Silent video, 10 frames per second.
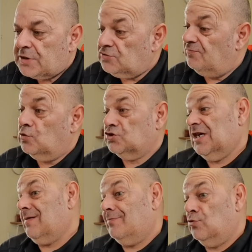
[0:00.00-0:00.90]
Nothing more to
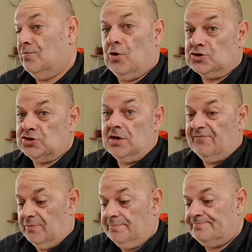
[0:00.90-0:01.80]
say about pork pies, because I
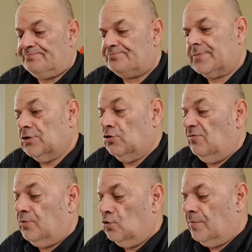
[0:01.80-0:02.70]
love them. The
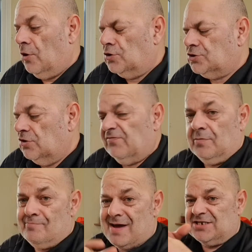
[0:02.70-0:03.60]
little pork pies. I love
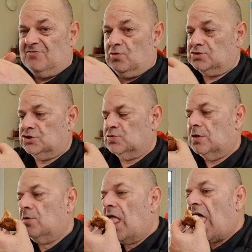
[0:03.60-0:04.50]
the massive ones as
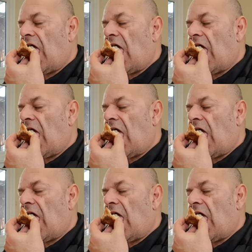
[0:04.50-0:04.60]
well.